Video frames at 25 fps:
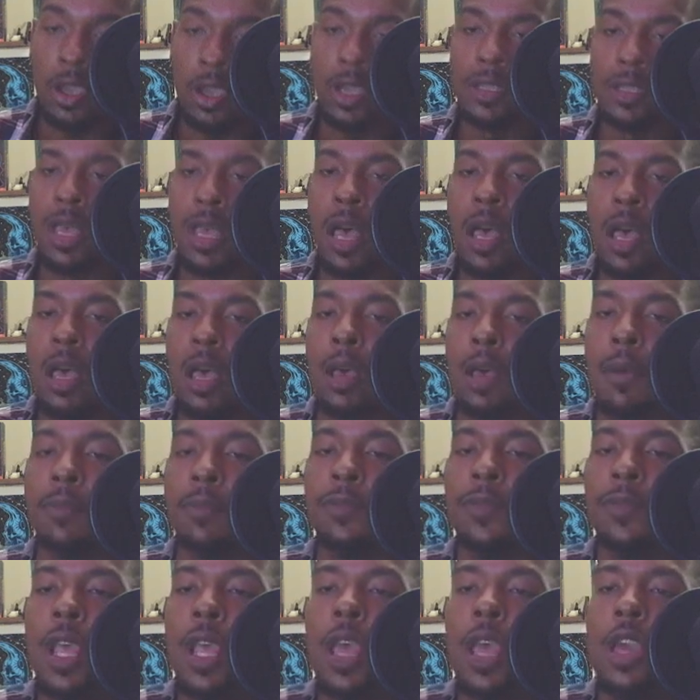I,
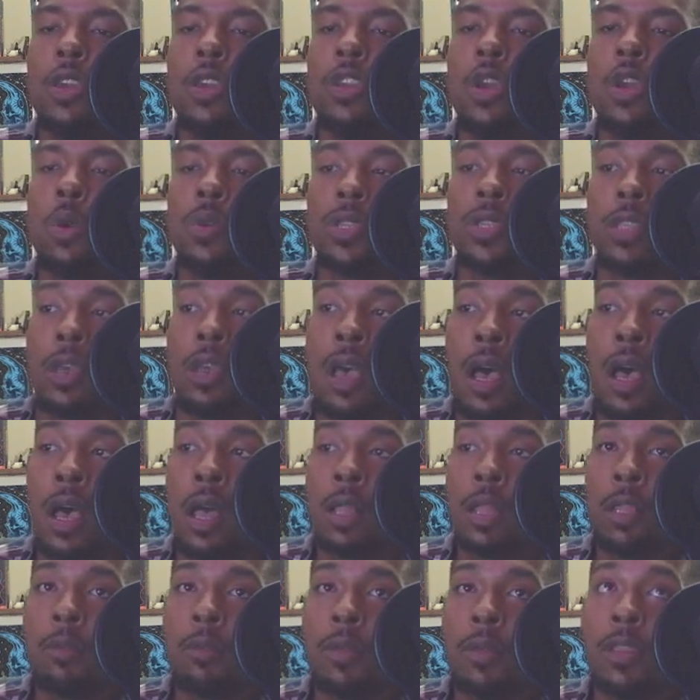it's a
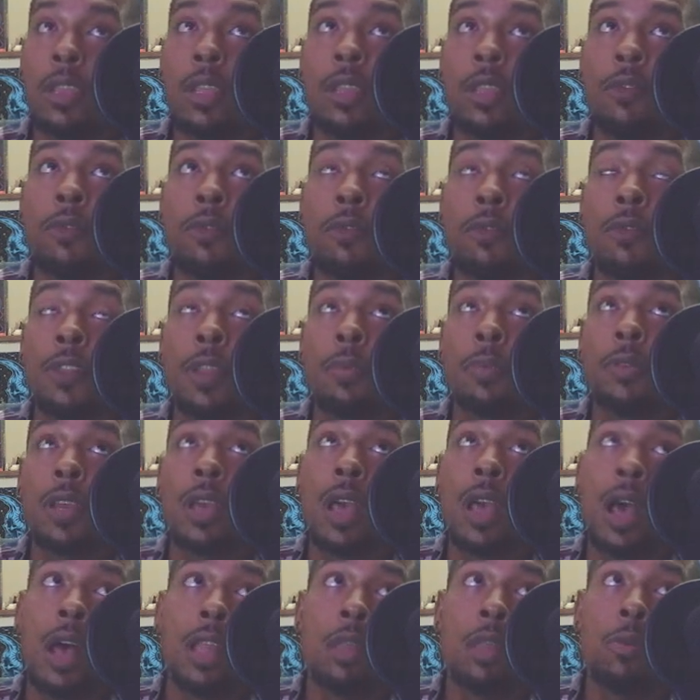column, and then if you flip the
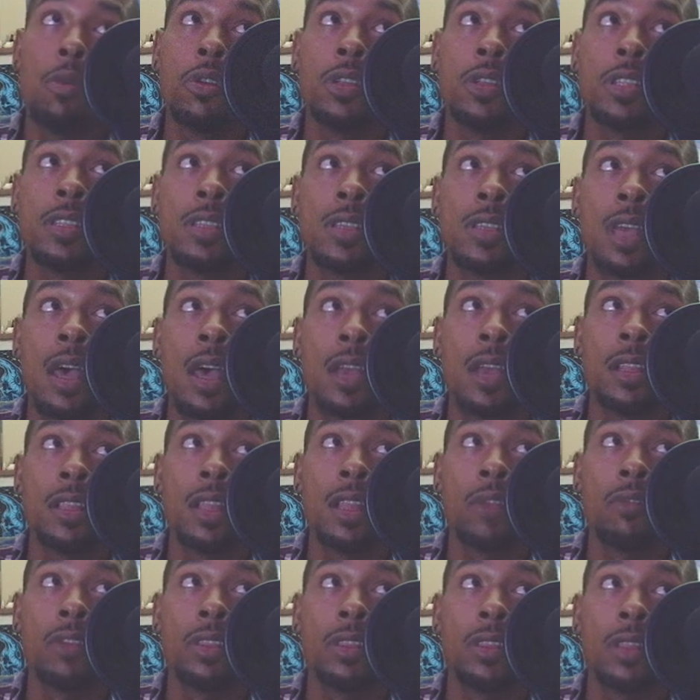column on its side and
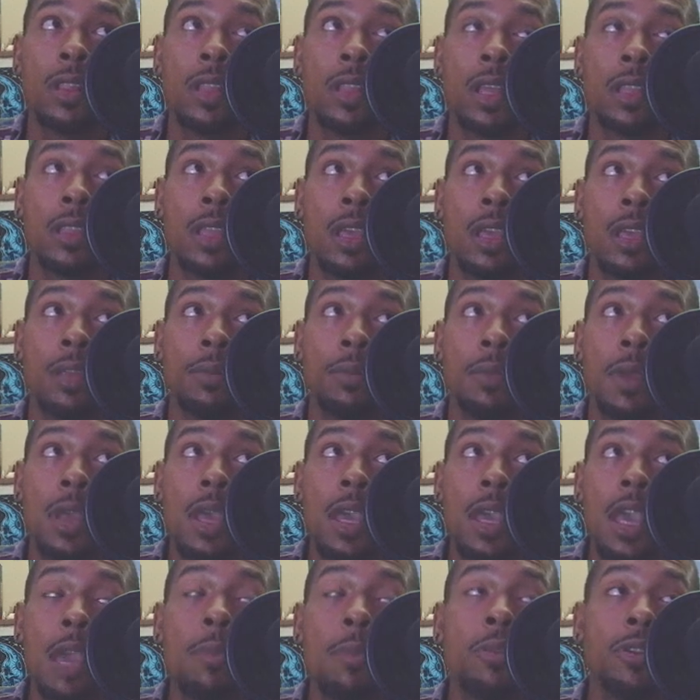everything like that,
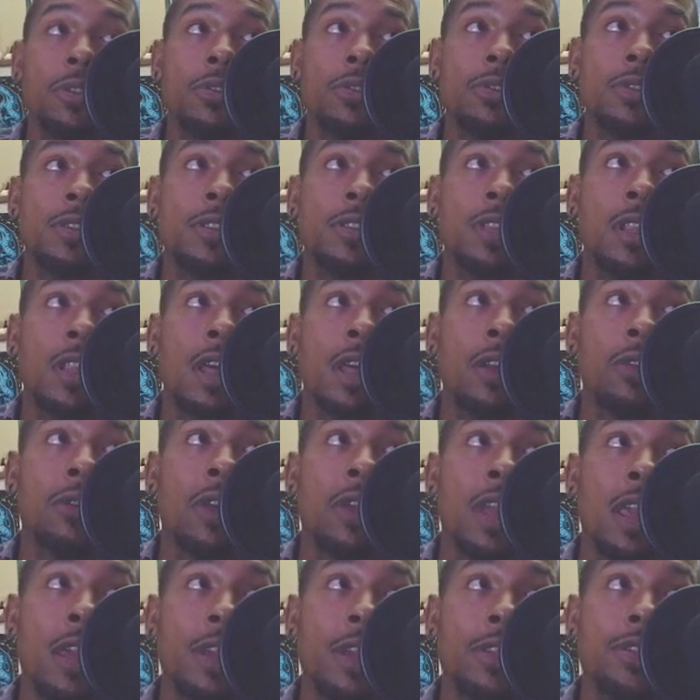it produces the letter
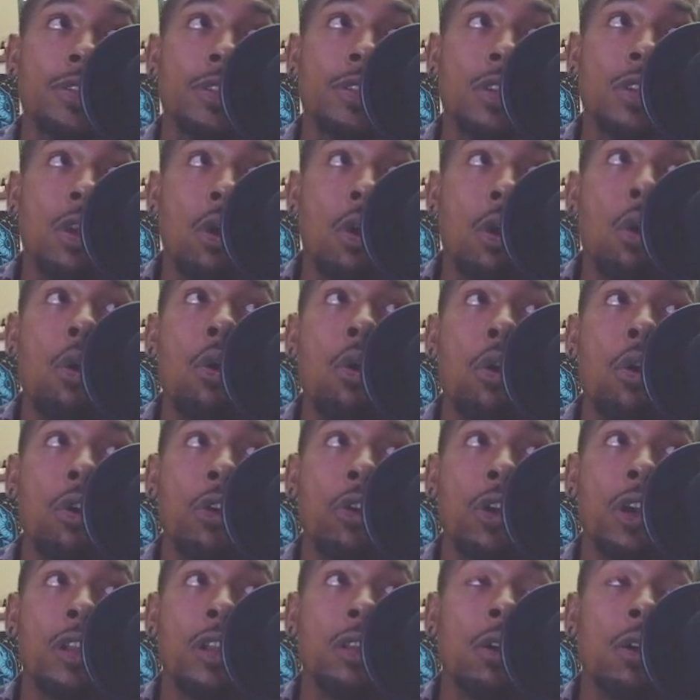H.
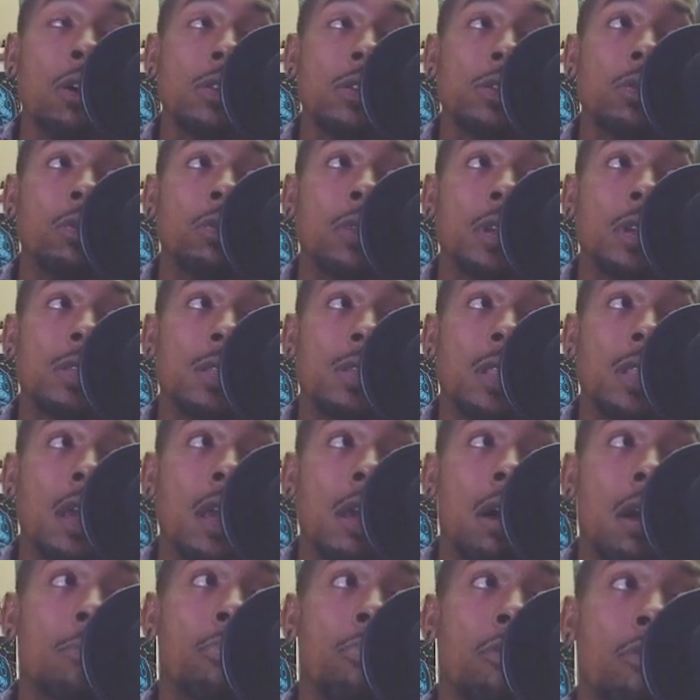Or it also looks like
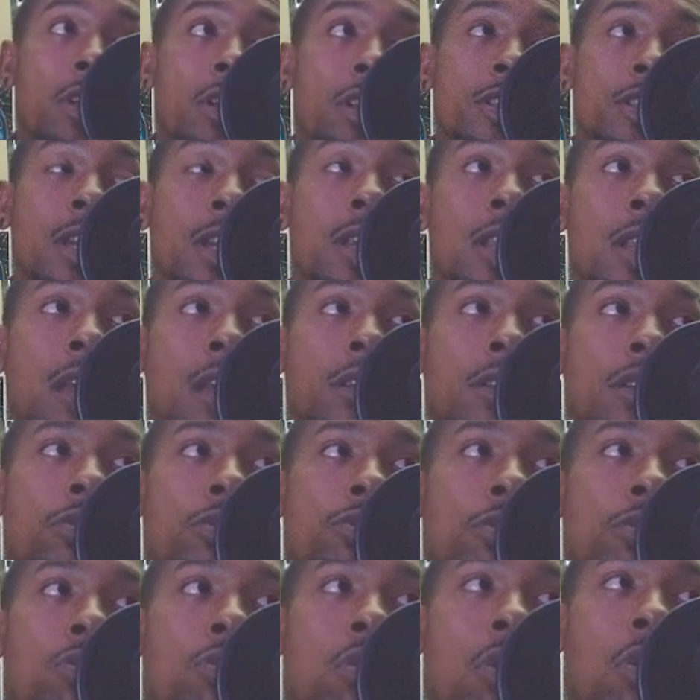a bridge connecting
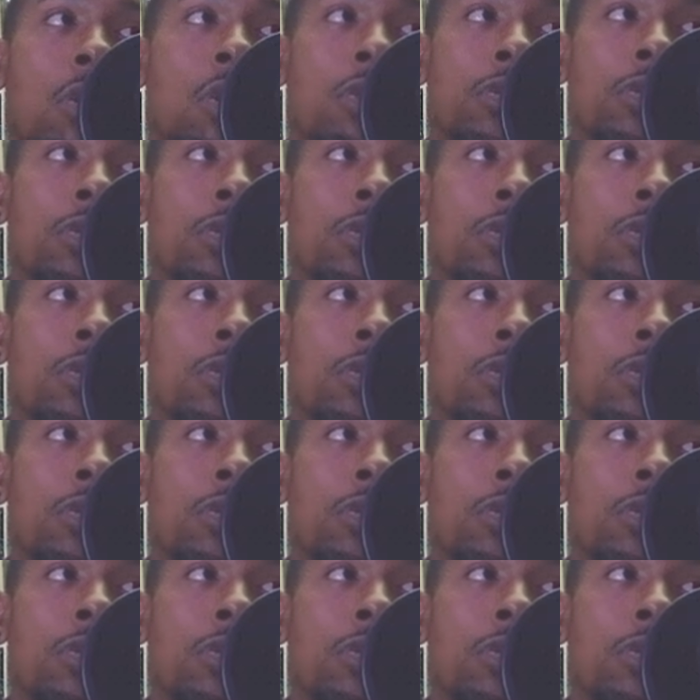two walls or